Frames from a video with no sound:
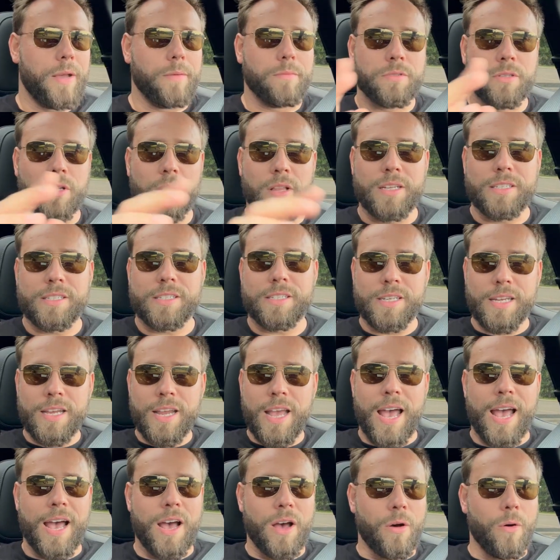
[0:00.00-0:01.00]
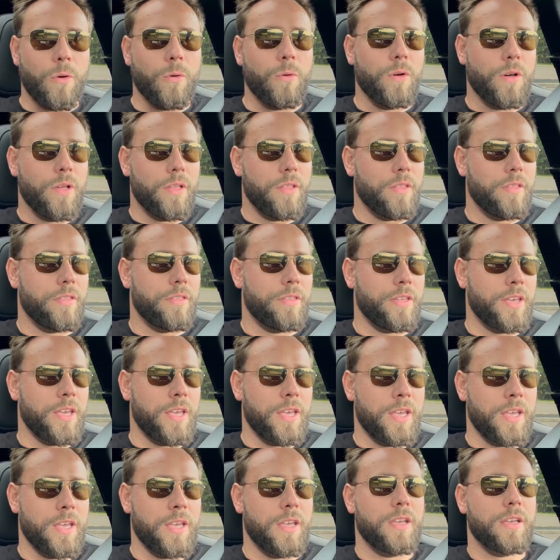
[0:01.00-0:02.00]
so let's see how
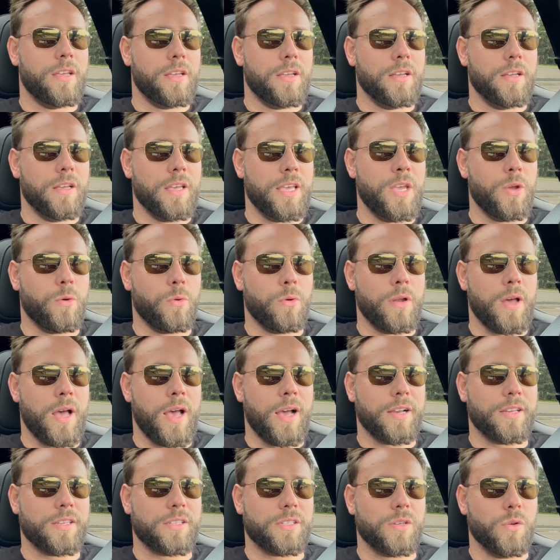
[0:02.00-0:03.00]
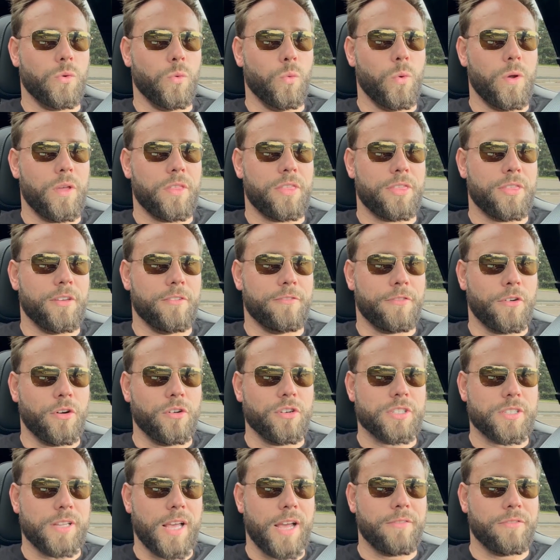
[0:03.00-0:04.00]
the Equinox, with the
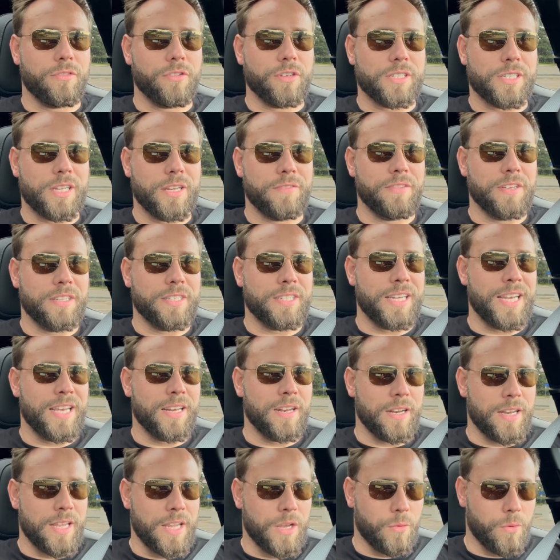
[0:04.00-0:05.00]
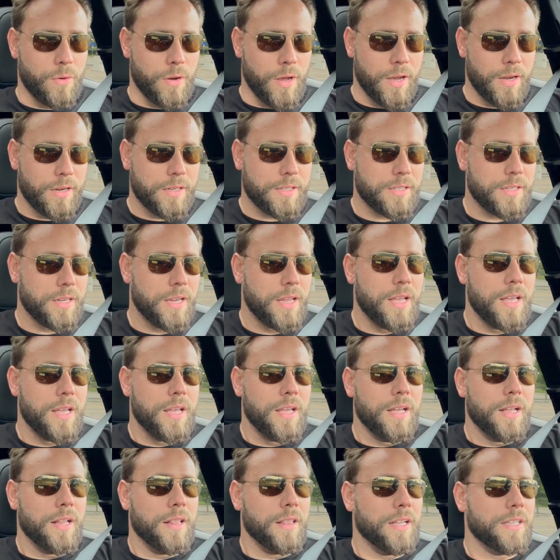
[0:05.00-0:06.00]
first ever CVT in an Equinox,
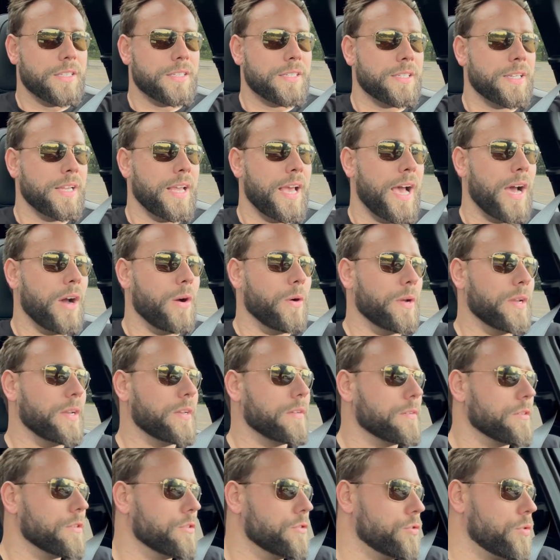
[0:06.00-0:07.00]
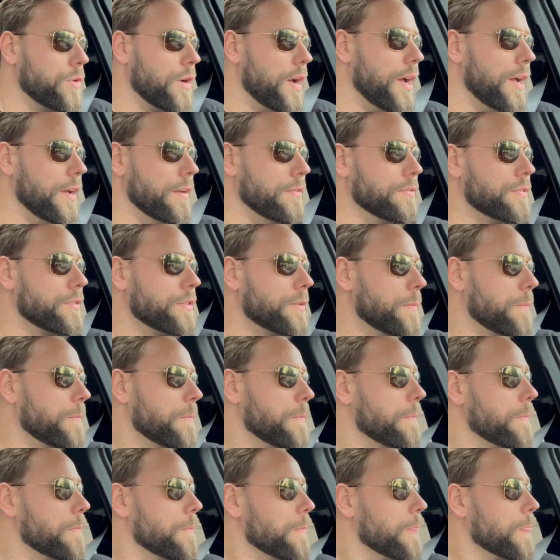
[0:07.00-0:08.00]
let's see how it drives.
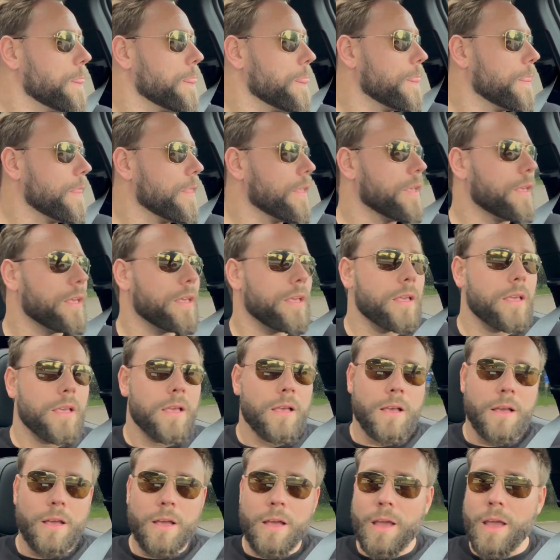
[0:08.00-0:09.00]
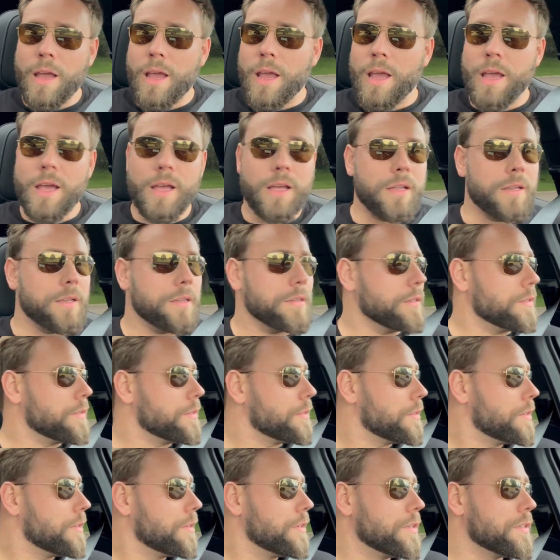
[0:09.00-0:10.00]
And
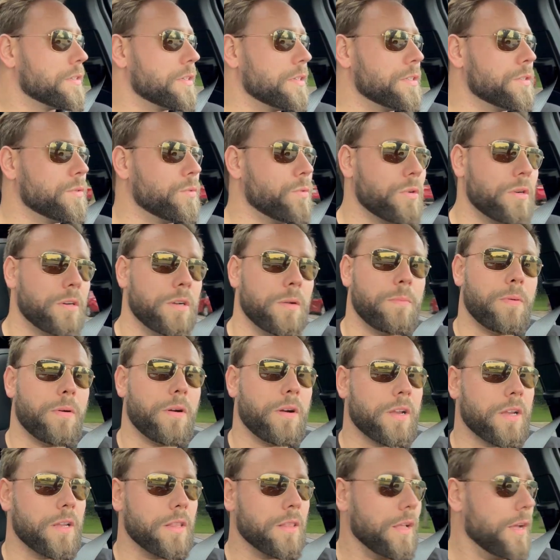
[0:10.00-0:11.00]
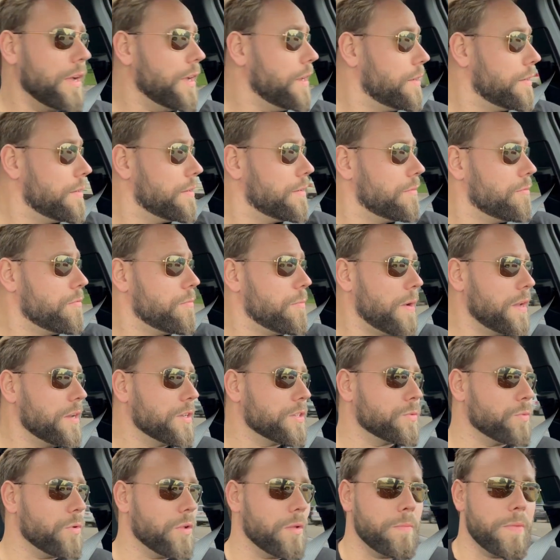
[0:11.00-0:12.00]
since we're in a parking lot, we might
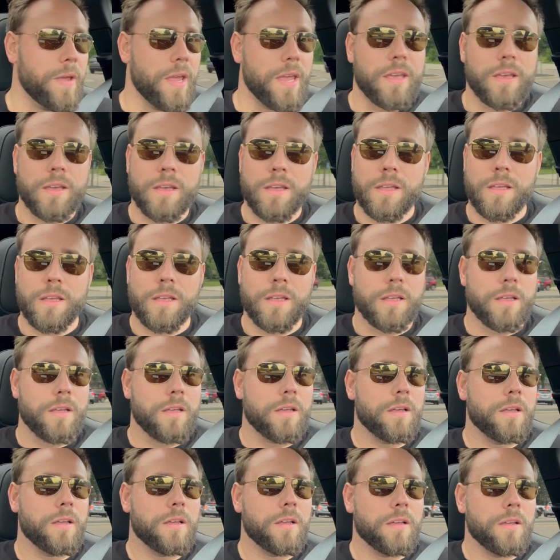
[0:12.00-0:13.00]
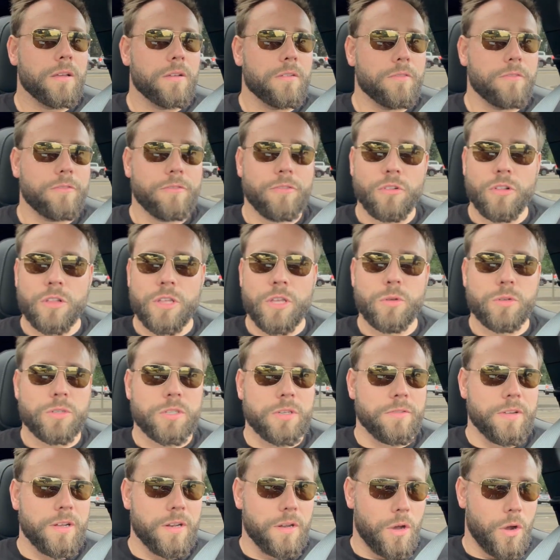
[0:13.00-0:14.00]
as well make full use
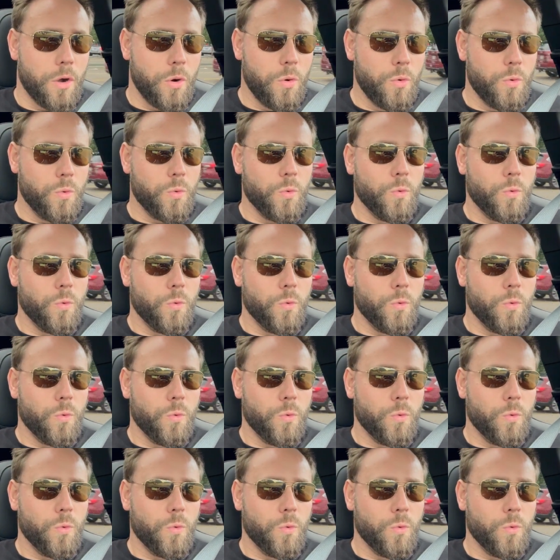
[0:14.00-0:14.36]
of it. Oh,